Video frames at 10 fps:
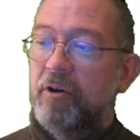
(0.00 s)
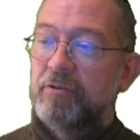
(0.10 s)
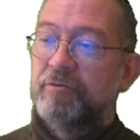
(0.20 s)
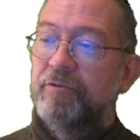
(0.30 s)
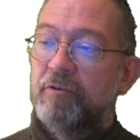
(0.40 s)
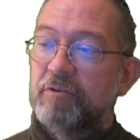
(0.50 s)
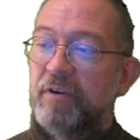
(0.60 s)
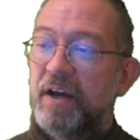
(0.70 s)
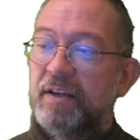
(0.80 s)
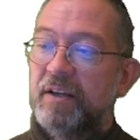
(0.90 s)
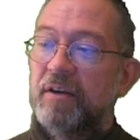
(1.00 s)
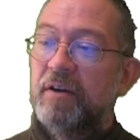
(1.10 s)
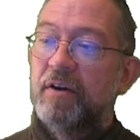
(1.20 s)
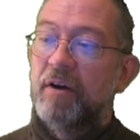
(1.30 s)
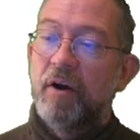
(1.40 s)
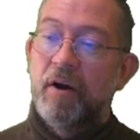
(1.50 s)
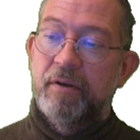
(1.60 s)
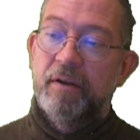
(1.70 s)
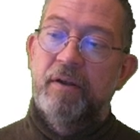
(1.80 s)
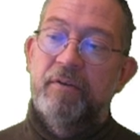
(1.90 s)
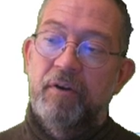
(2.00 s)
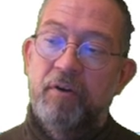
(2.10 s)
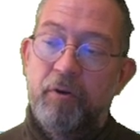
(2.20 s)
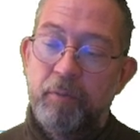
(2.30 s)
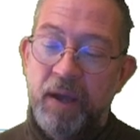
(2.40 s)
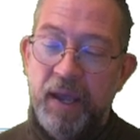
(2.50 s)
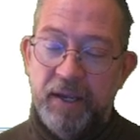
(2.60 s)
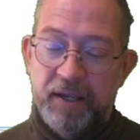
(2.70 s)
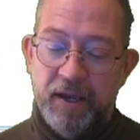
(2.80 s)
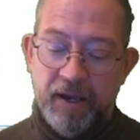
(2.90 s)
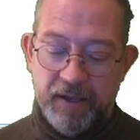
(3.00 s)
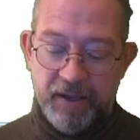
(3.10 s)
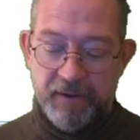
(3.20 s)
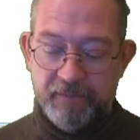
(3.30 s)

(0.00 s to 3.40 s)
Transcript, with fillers: going to focus right in on the Copenhagen area.